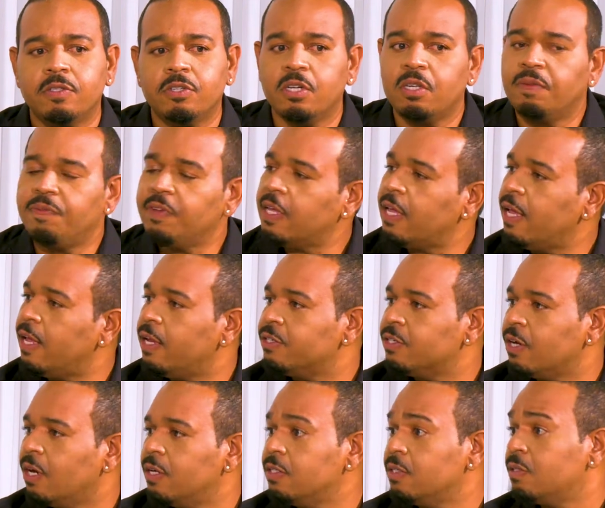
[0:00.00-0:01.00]

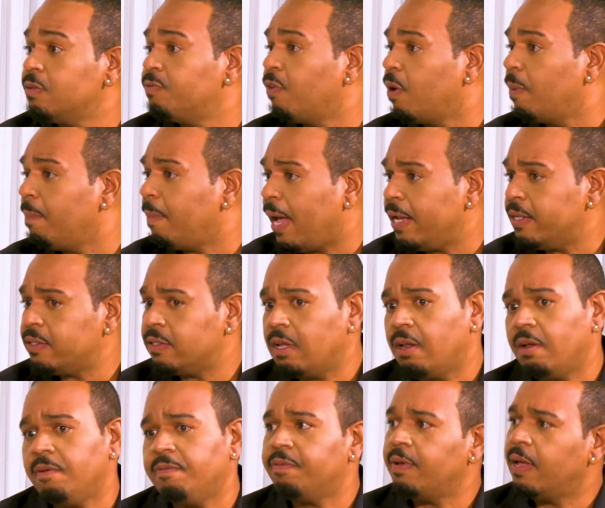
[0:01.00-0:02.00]
certifications for
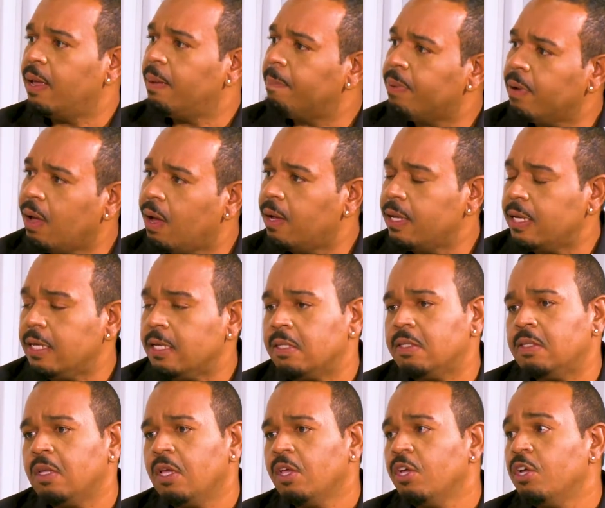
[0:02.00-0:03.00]
myself,
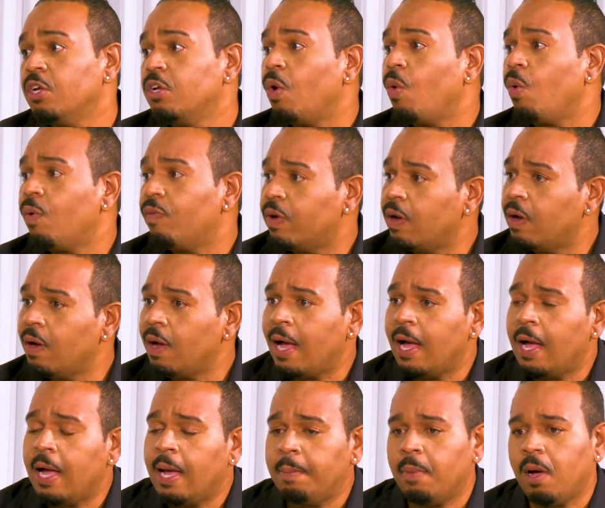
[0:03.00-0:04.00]
employees, over
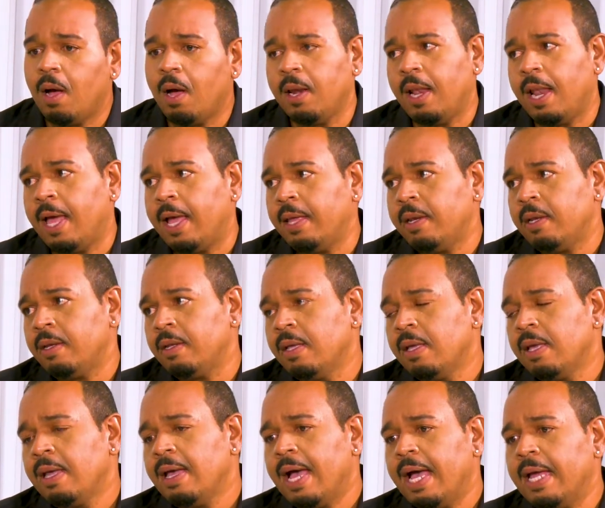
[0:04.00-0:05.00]
online,
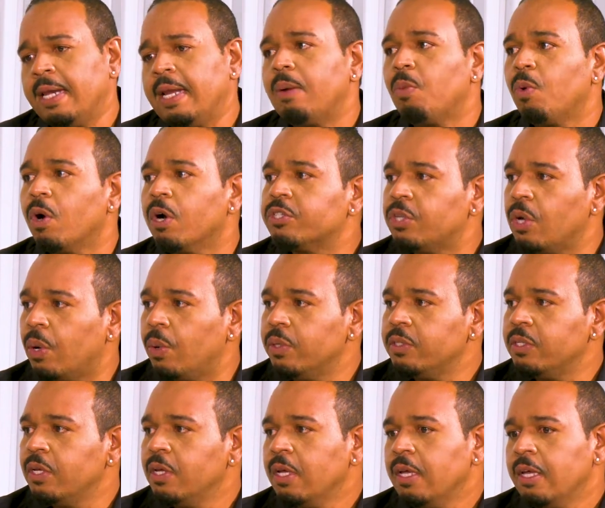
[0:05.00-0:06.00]
and that worked
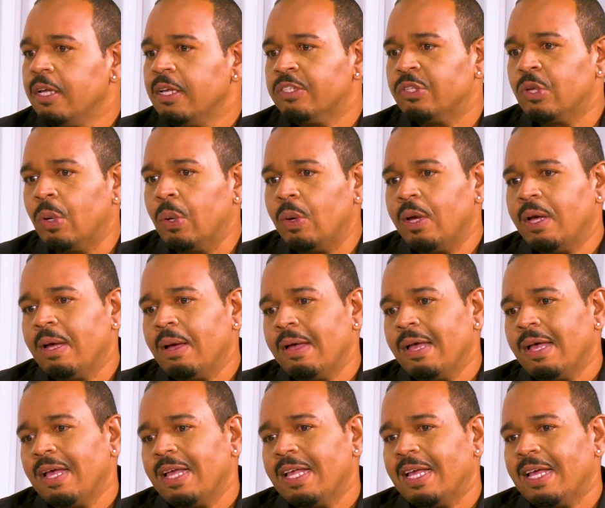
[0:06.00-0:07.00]
out. So
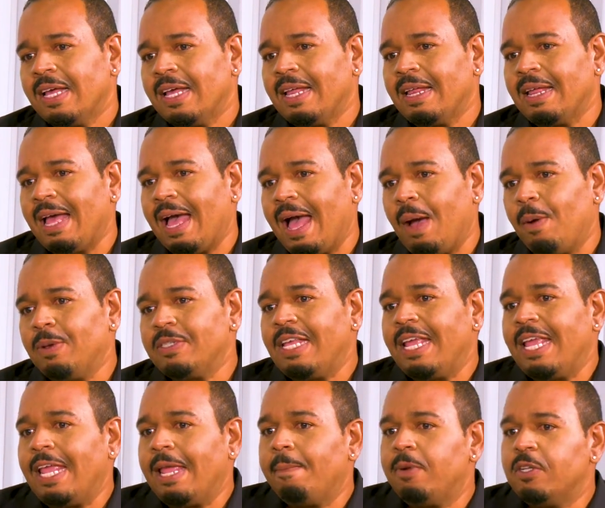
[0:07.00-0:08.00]
I was
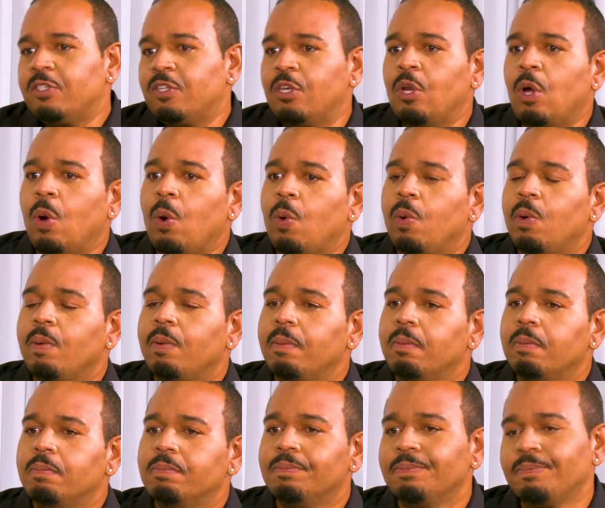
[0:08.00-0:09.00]
able to know
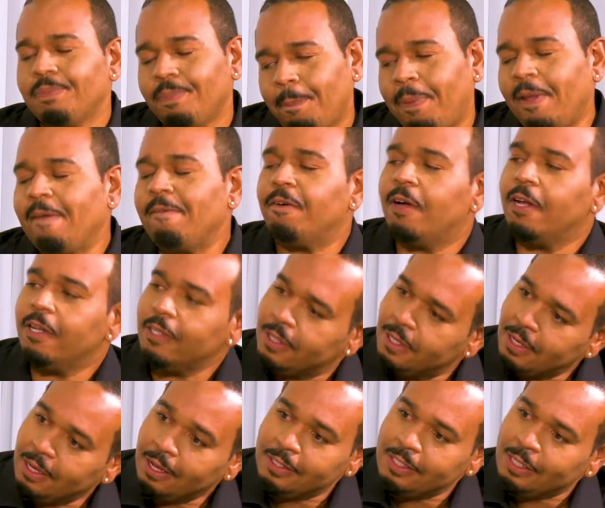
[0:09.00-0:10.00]

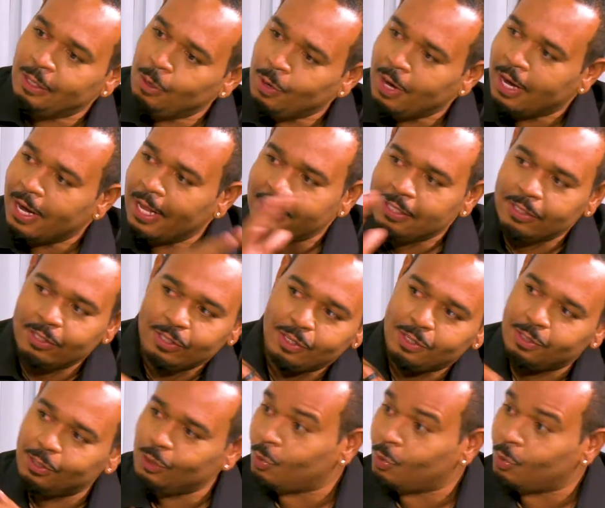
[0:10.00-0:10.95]
pivot, because you know that is the